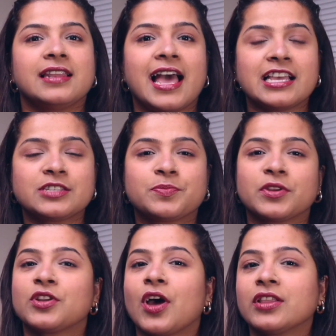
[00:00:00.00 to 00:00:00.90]
Last
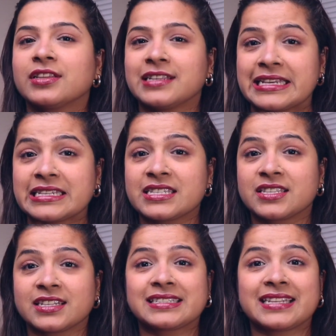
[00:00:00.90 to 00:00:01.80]
but not the
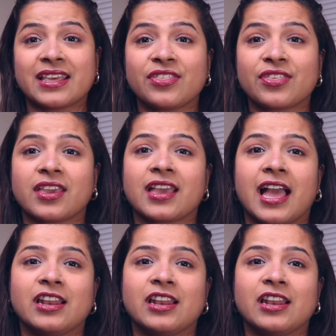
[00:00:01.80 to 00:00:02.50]
least, the 10th thing